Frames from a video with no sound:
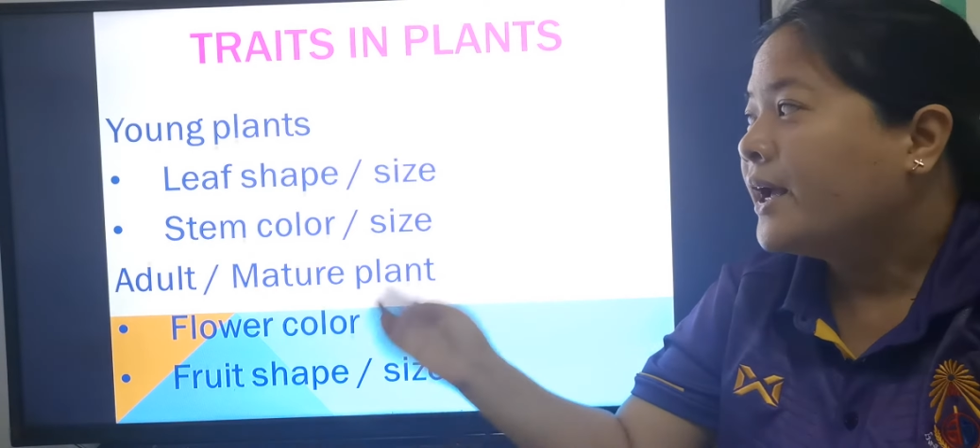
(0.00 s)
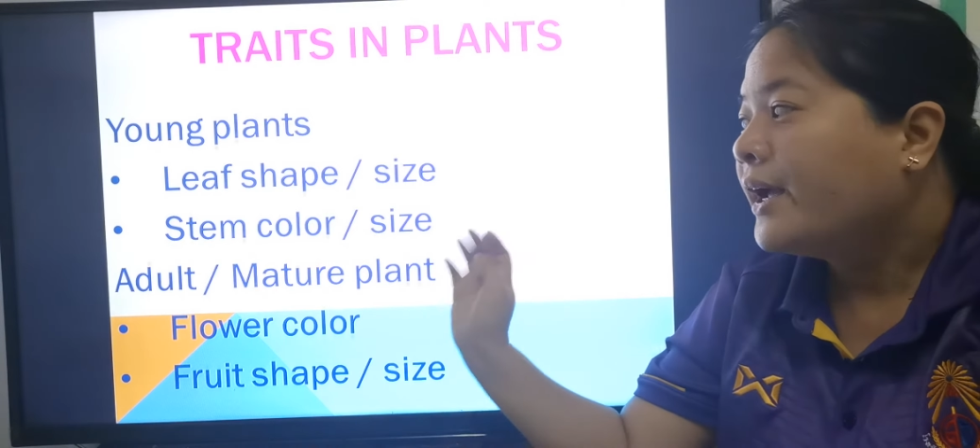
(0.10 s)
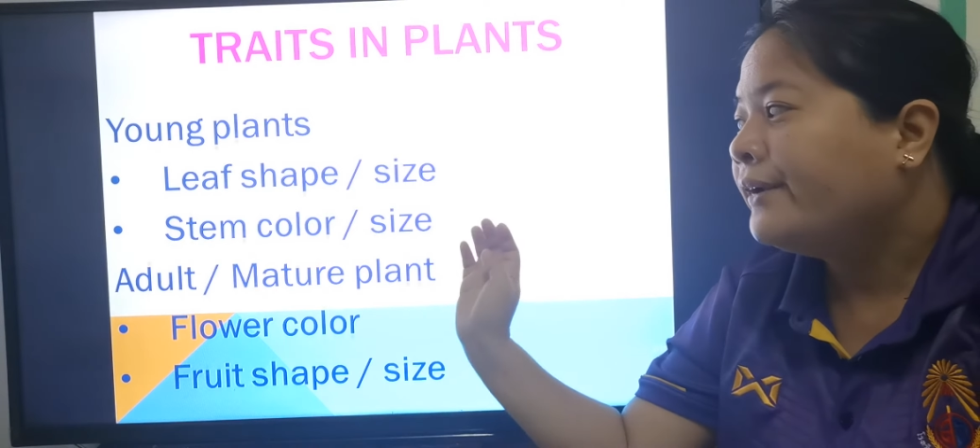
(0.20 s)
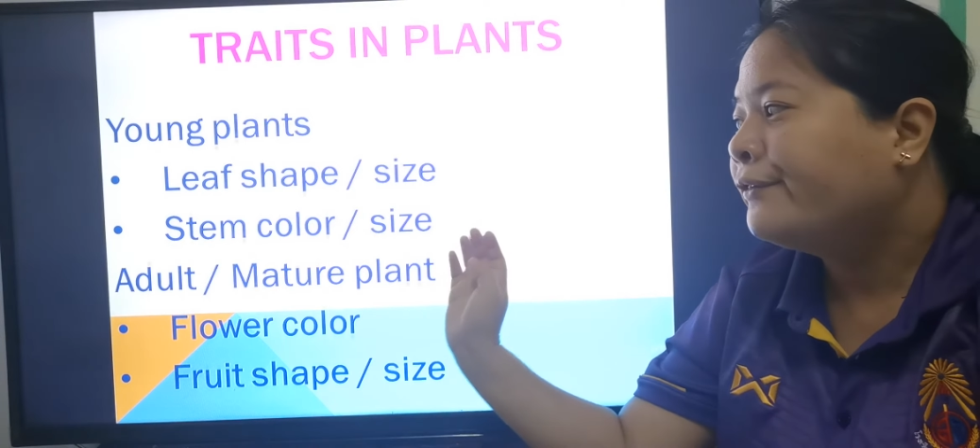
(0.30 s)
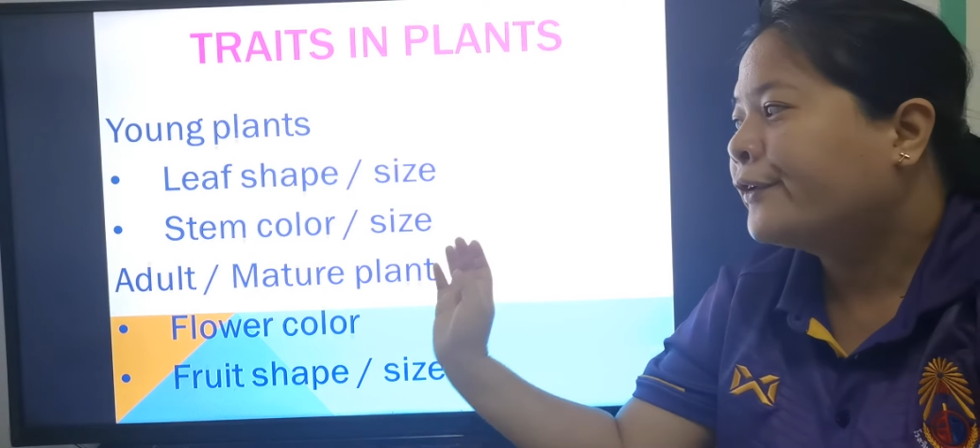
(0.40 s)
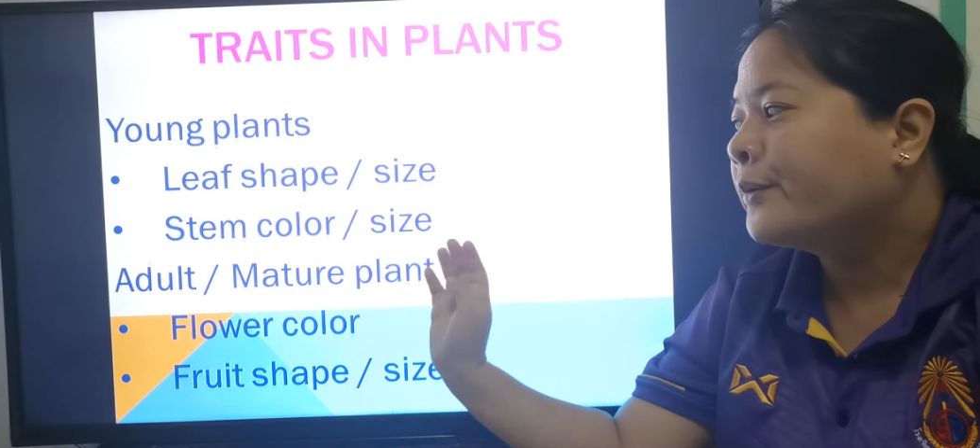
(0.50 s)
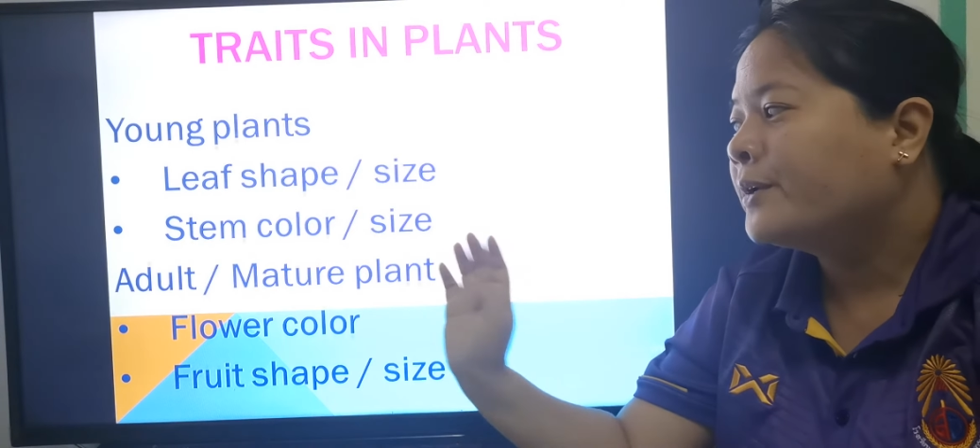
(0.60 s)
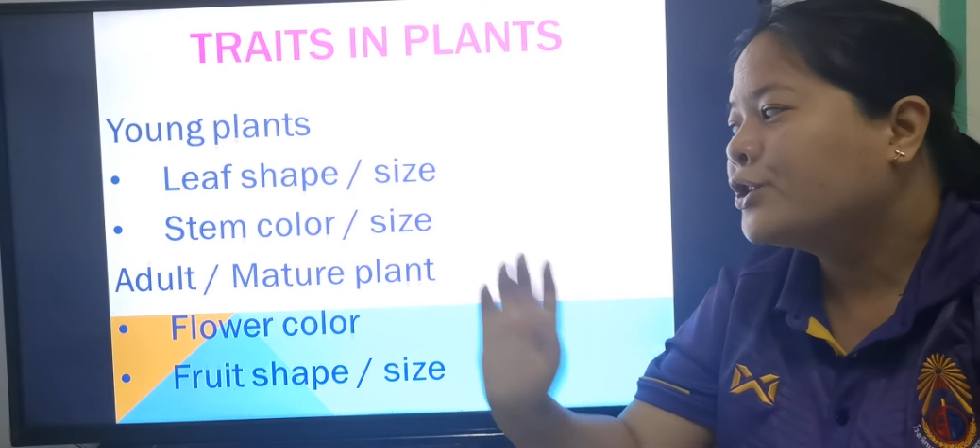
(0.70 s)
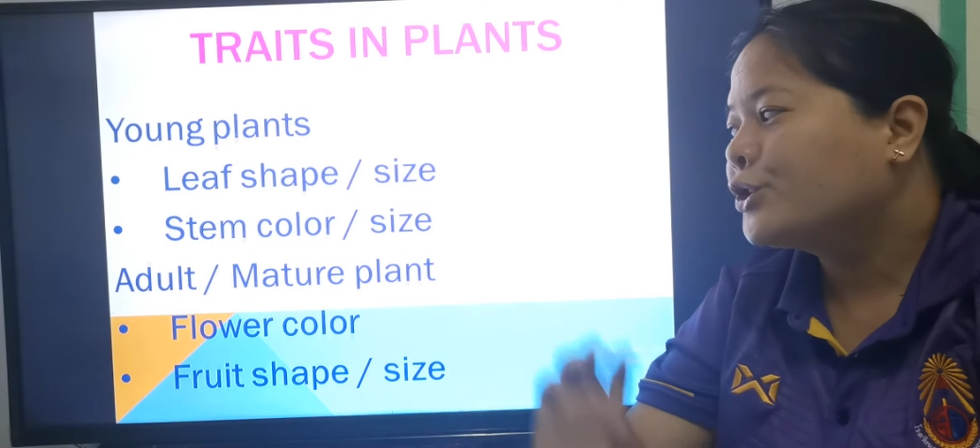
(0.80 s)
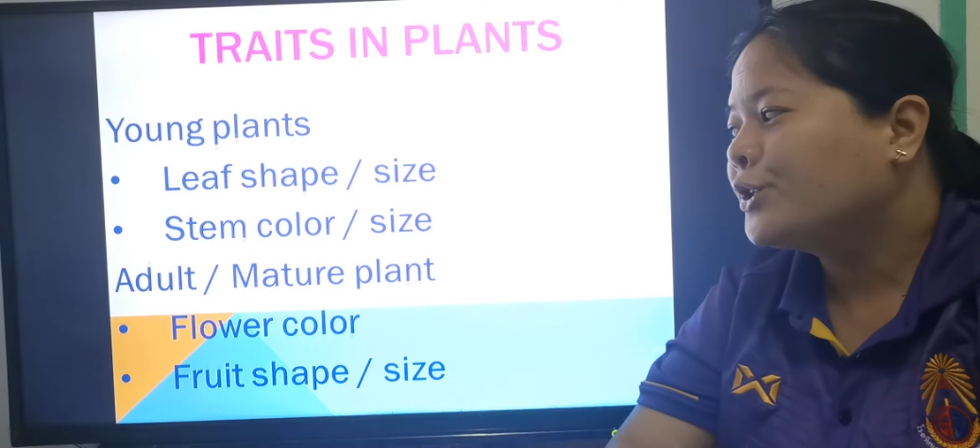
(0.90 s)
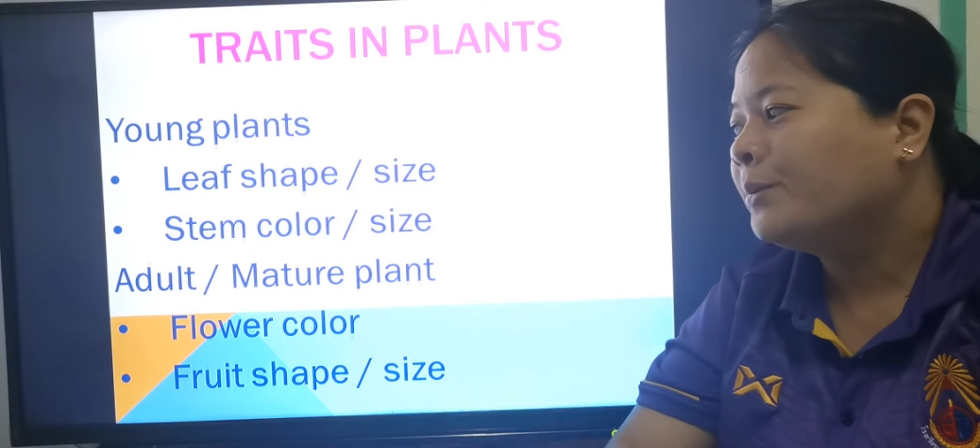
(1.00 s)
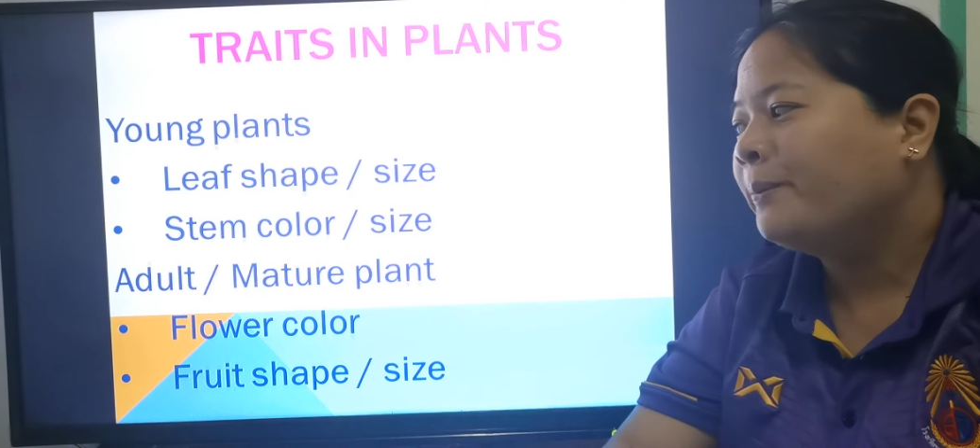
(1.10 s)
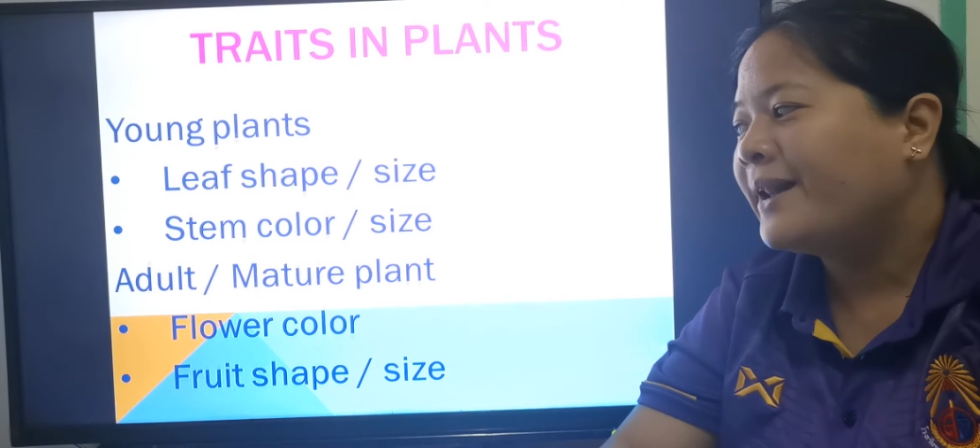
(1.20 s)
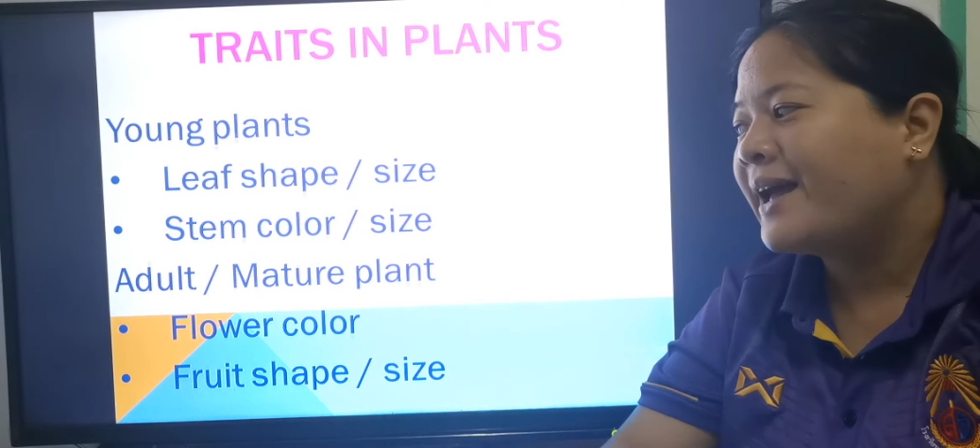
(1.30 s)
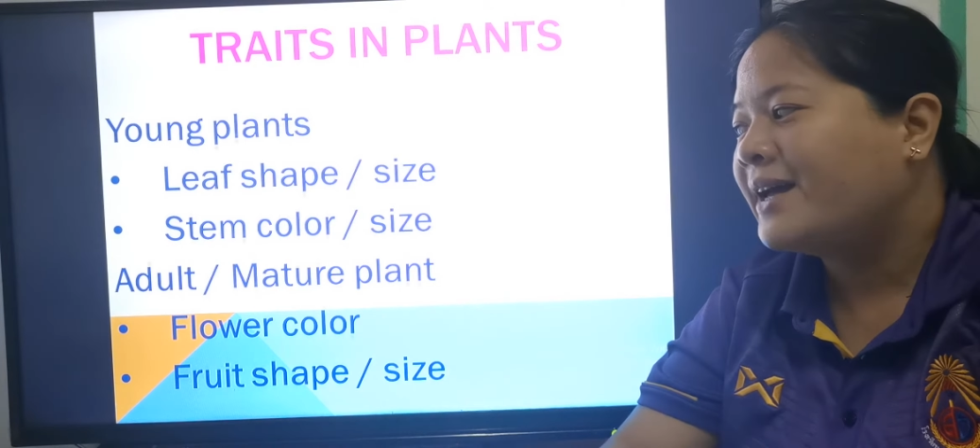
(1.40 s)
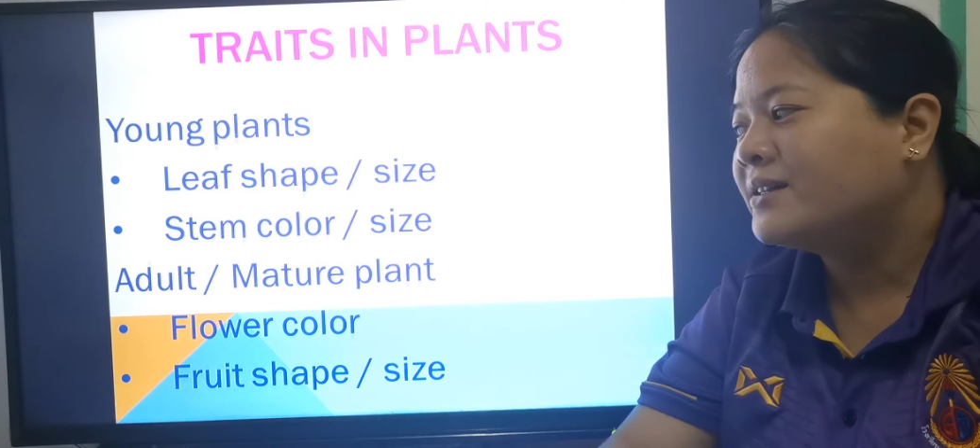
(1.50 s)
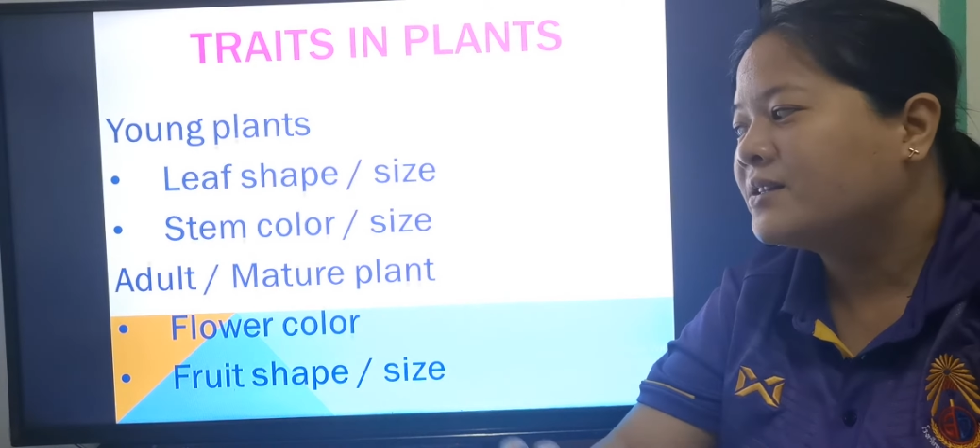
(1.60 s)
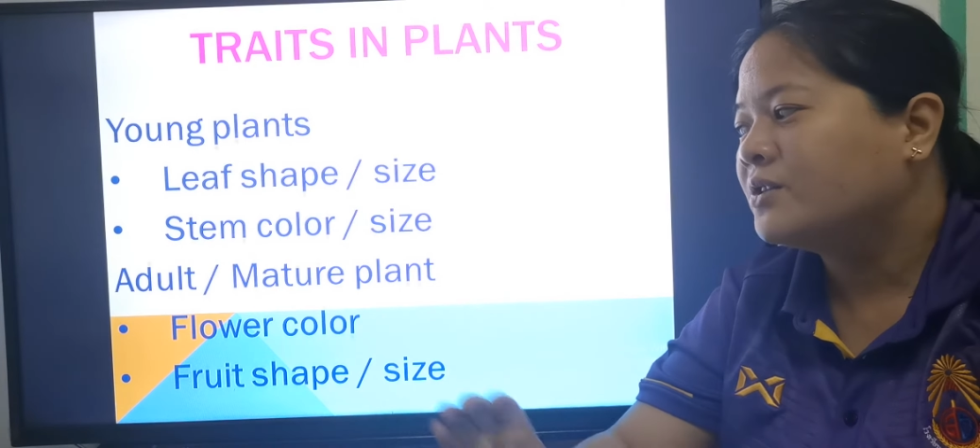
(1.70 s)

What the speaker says: And for mature plants,